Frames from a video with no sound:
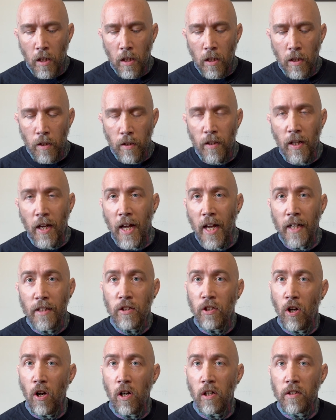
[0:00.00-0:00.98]
the
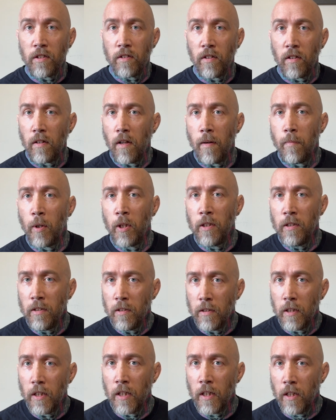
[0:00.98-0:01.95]
hedgehog dilemma,
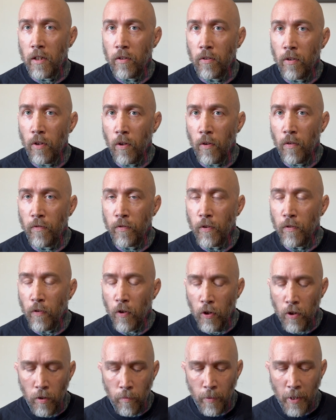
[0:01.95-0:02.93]
and I don't know if you've
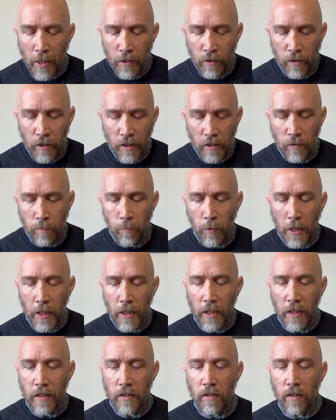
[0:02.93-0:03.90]
heard about this, but
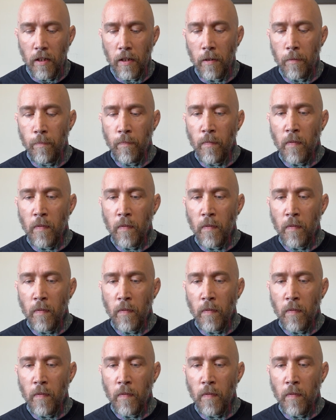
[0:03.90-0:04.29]
it's a